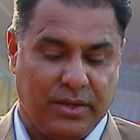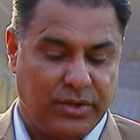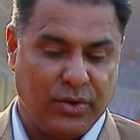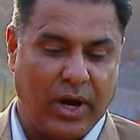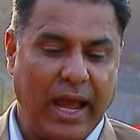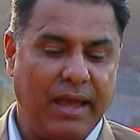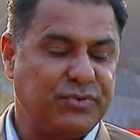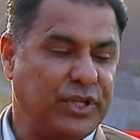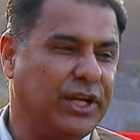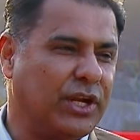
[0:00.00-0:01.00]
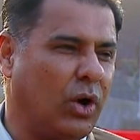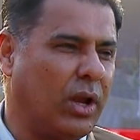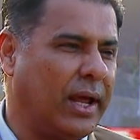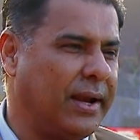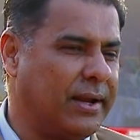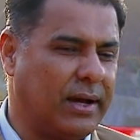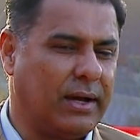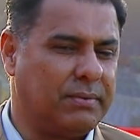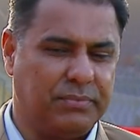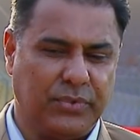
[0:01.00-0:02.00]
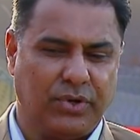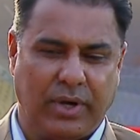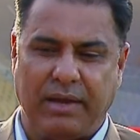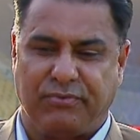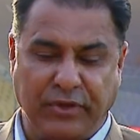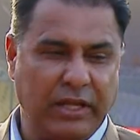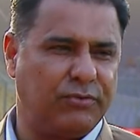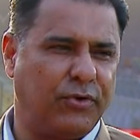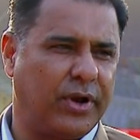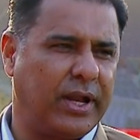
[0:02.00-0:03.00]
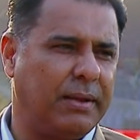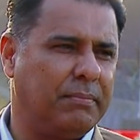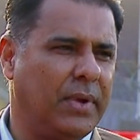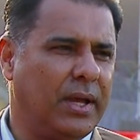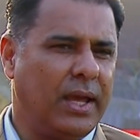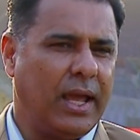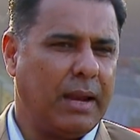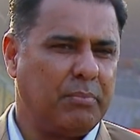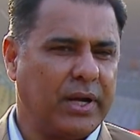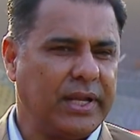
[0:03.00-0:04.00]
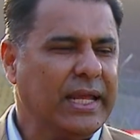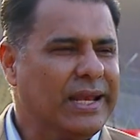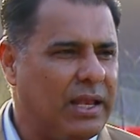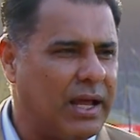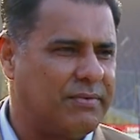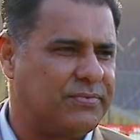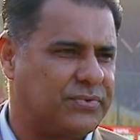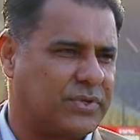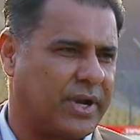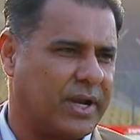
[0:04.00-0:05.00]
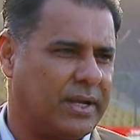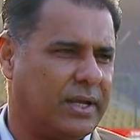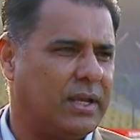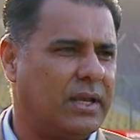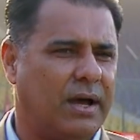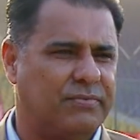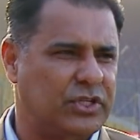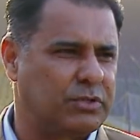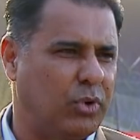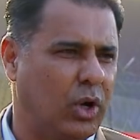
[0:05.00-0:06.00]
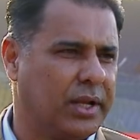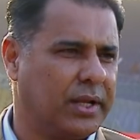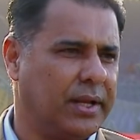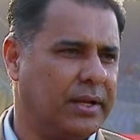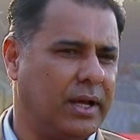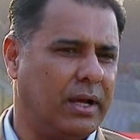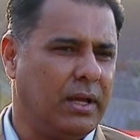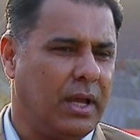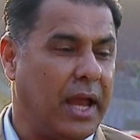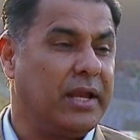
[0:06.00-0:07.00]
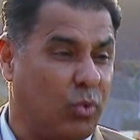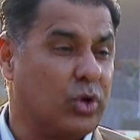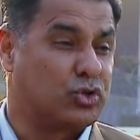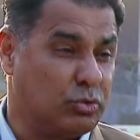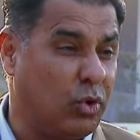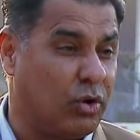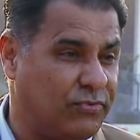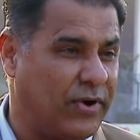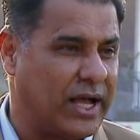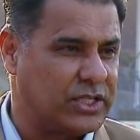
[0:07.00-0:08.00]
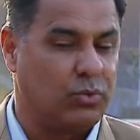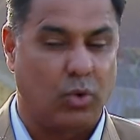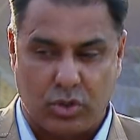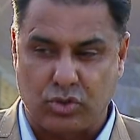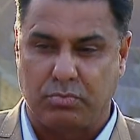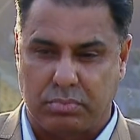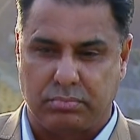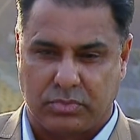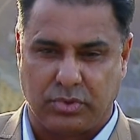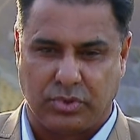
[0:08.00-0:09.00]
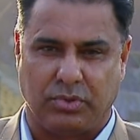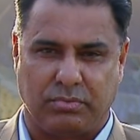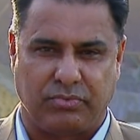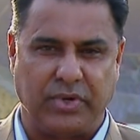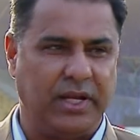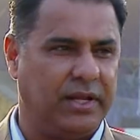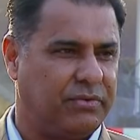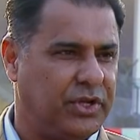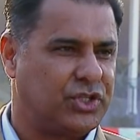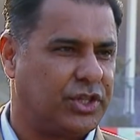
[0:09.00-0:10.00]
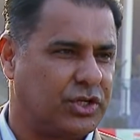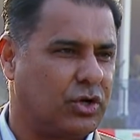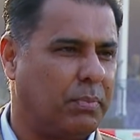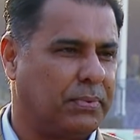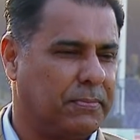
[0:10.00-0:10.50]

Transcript: you know, I have seen it all, and you know, I feel for him. But he loves cricket. He loves his bowling, and he wants to bowl fast. He wants to, you know, really reach at the top.